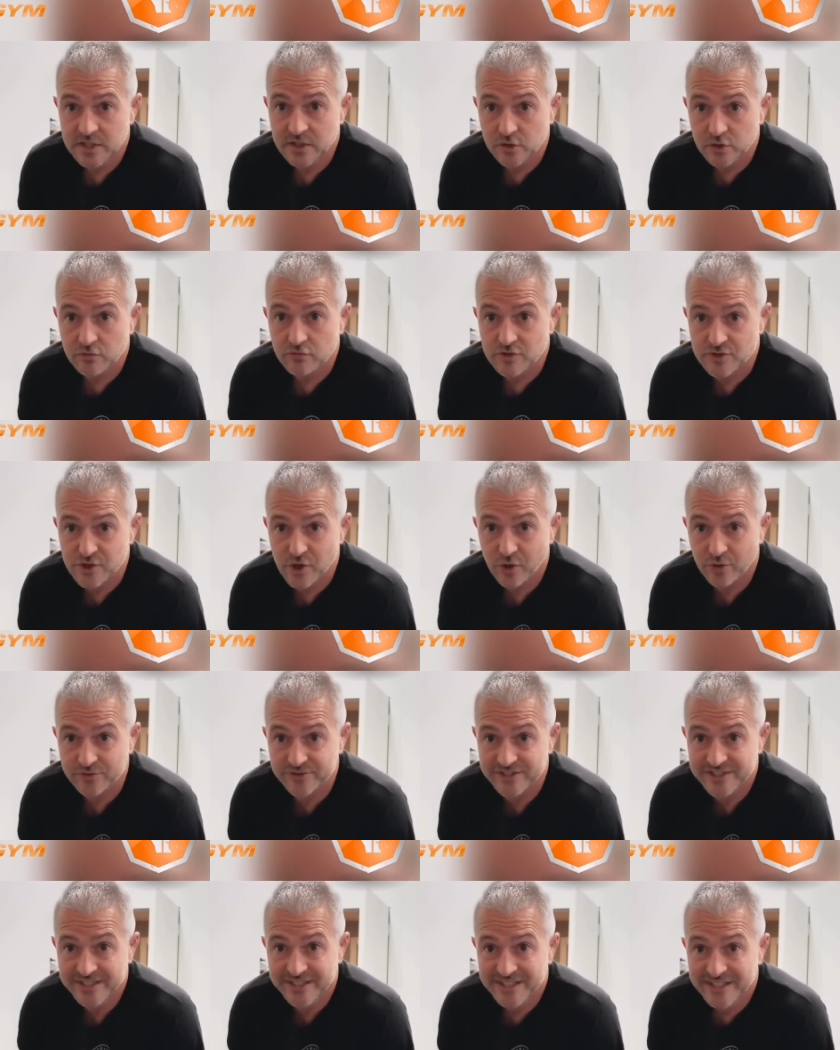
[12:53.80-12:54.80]
good
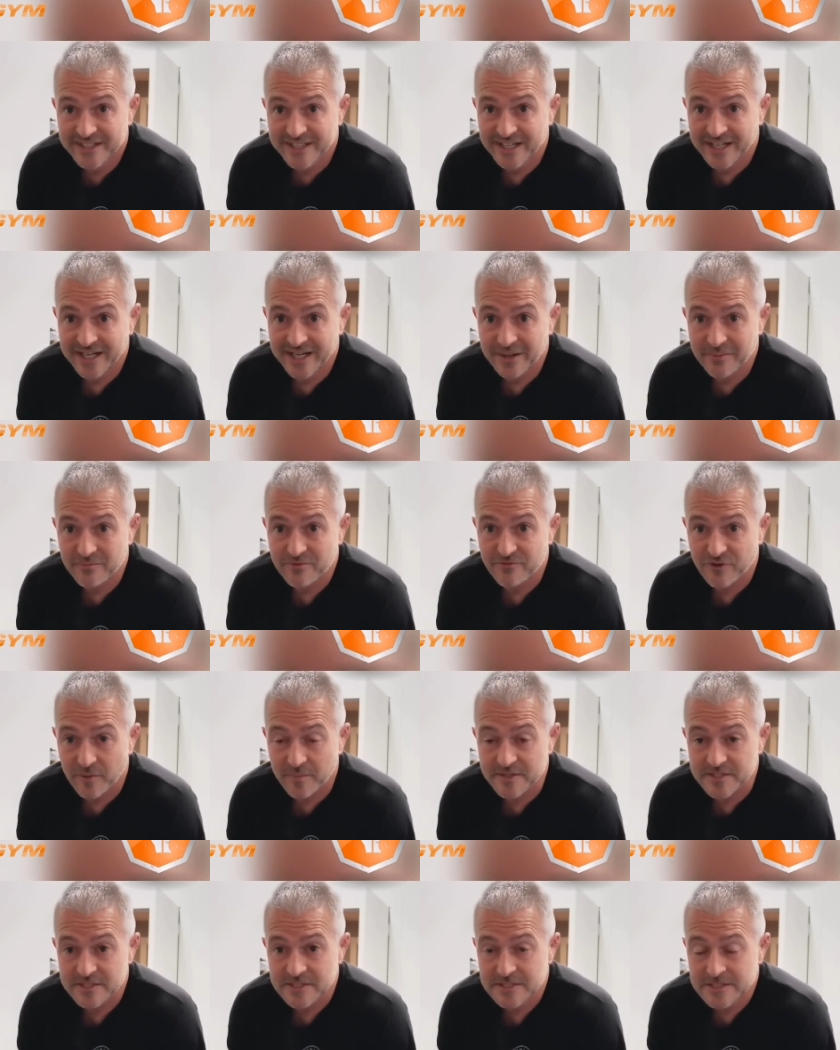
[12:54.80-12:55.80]
result
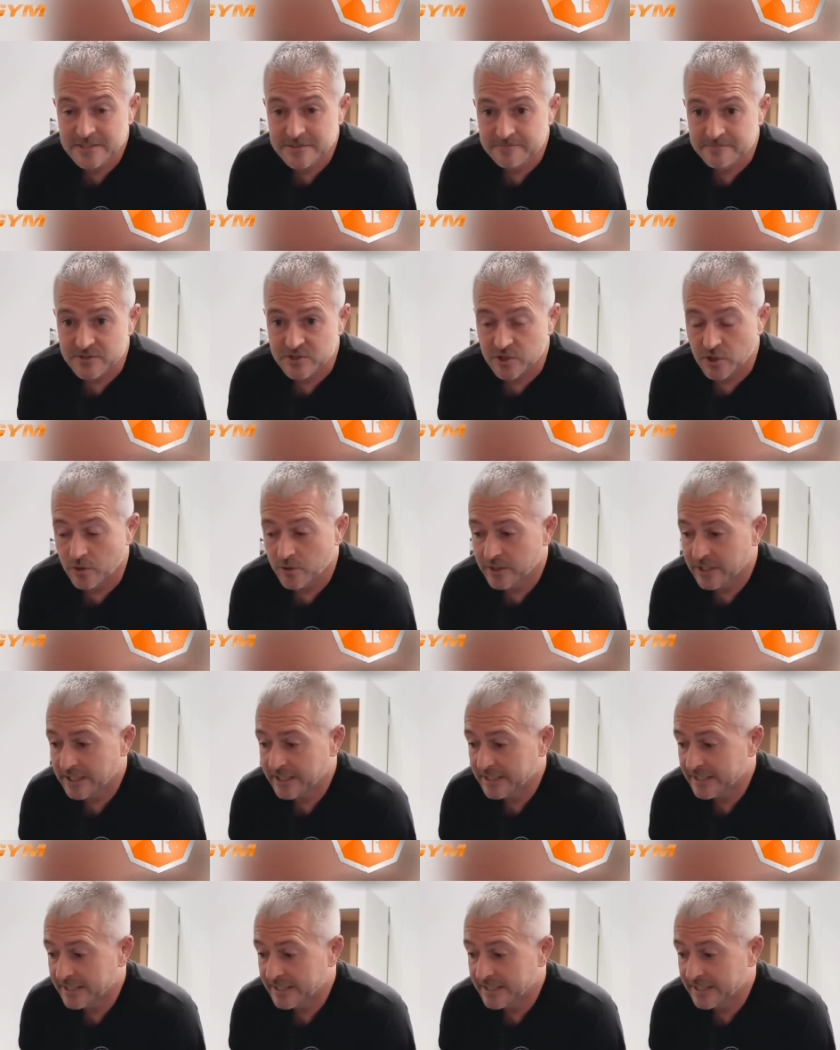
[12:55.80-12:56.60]
from it. So